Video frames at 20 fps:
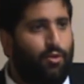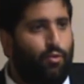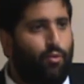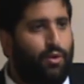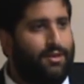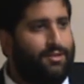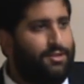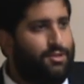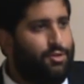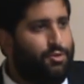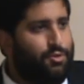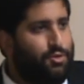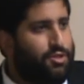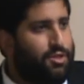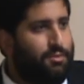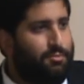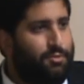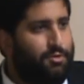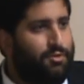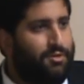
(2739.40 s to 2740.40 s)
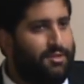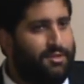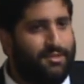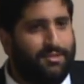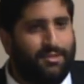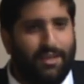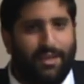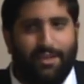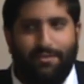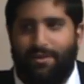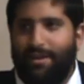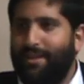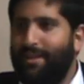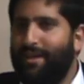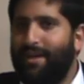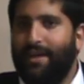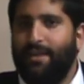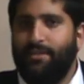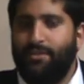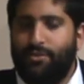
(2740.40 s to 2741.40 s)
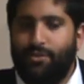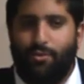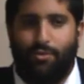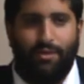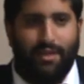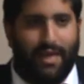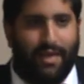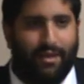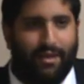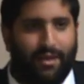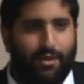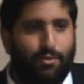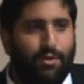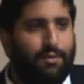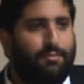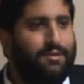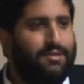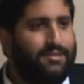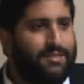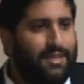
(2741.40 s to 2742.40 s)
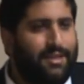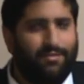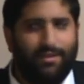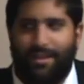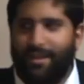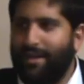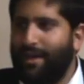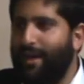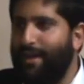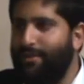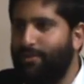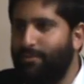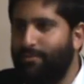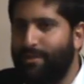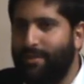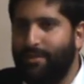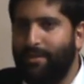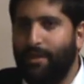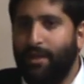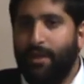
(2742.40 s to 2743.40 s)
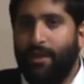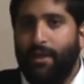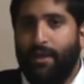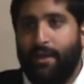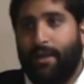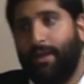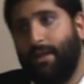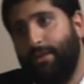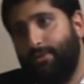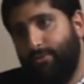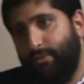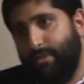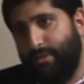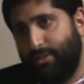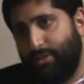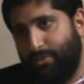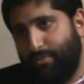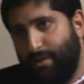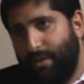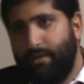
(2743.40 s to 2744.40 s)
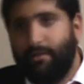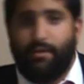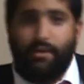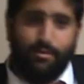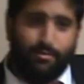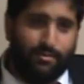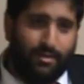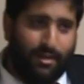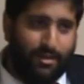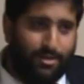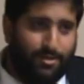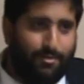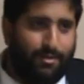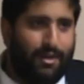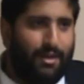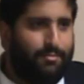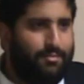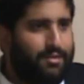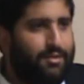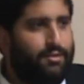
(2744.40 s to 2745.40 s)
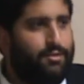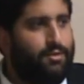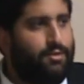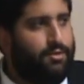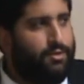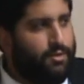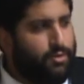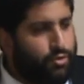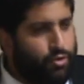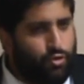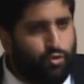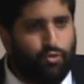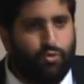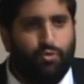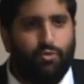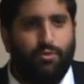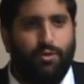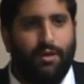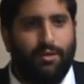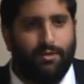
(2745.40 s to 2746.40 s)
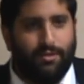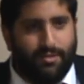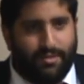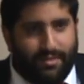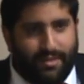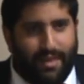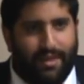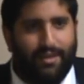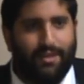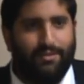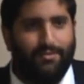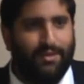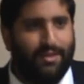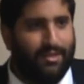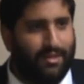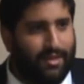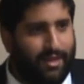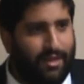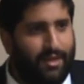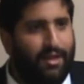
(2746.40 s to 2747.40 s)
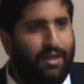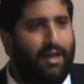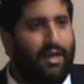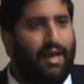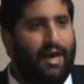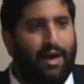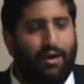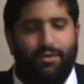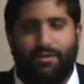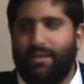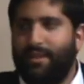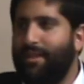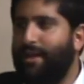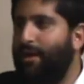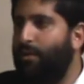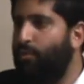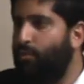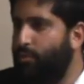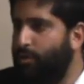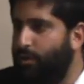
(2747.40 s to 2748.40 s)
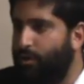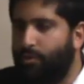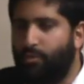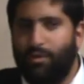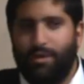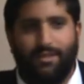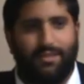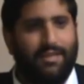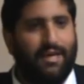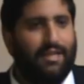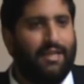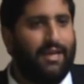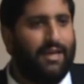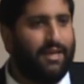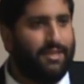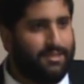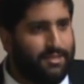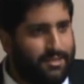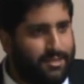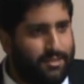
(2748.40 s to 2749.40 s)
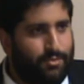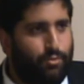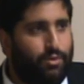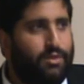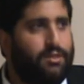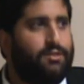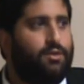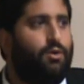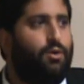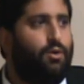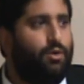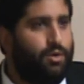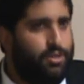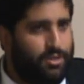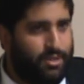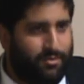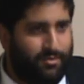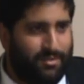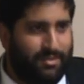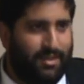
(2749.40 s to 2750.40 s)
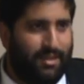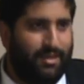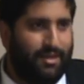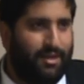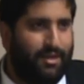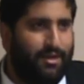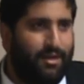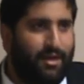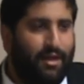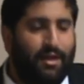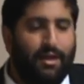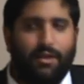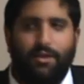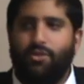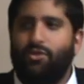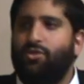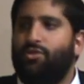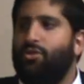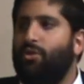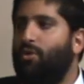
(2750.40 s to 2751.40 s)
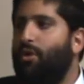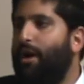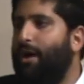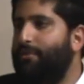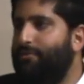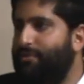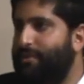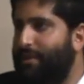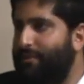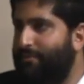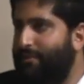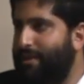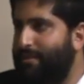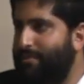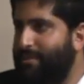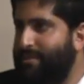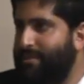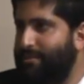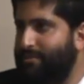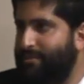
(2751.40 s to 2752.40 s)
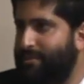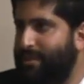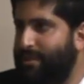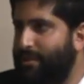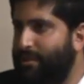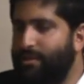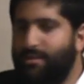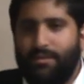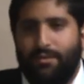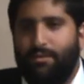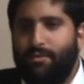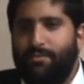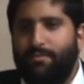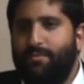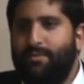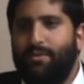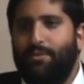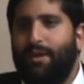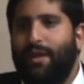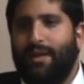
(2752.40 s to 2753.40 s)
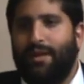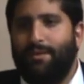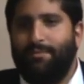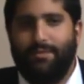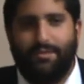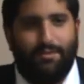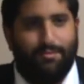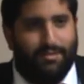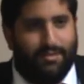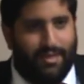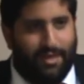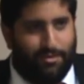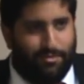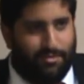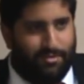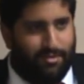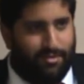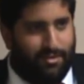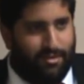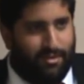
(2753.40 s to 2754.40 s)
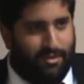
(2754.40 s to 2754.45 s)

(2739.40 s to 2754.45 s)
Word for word: why in the Jewish community the study of Halacha is so lacking. When I mean study of Halacha, I don't mean, can I do this on Shabbat or can I do that on Shabbat? I mean the true understanding of Halacha. How does Halacha work? What is the Halachic system? What is the origin of this Halacha? So often I find myself sitting, see when I come to somebody's house,